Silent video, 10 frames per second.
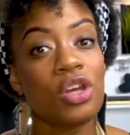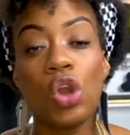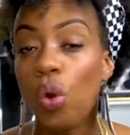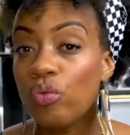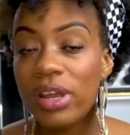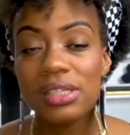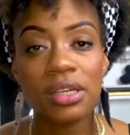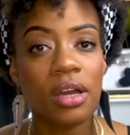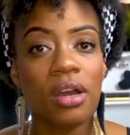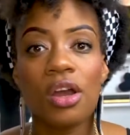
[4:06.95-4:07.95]
No
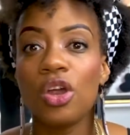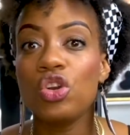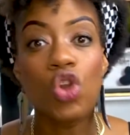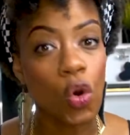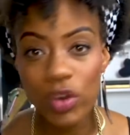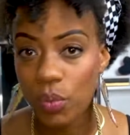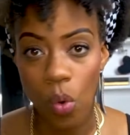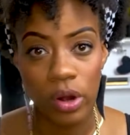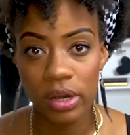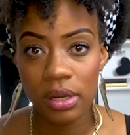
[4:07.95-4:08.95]
risk, no
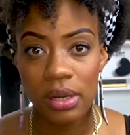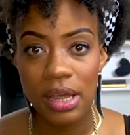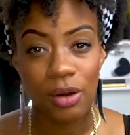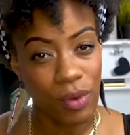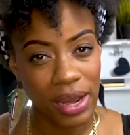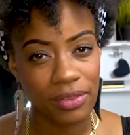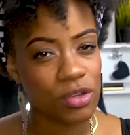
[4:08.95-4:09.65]
reward, right?